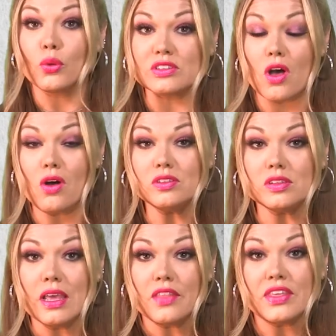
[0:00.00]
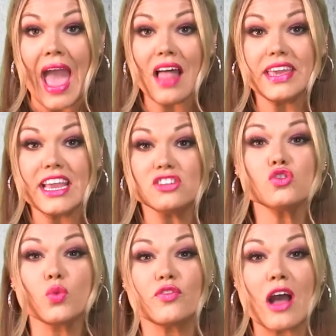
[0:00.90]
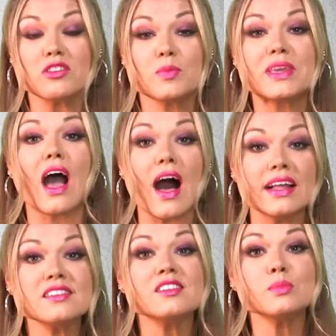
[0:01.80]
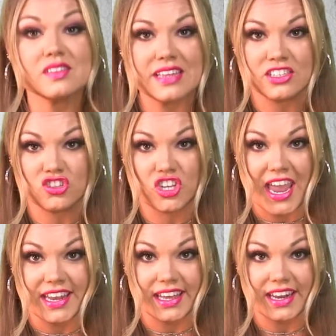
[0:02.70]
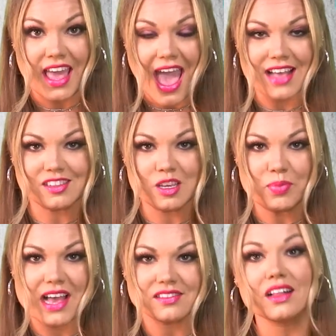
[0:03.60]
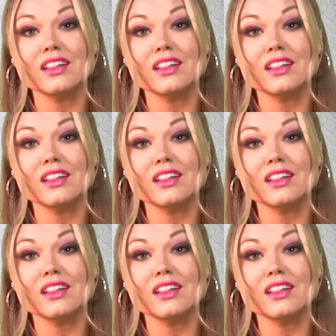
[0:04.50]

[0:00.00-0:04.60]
The result? The allegations were found to be unsubstantiated, as CPS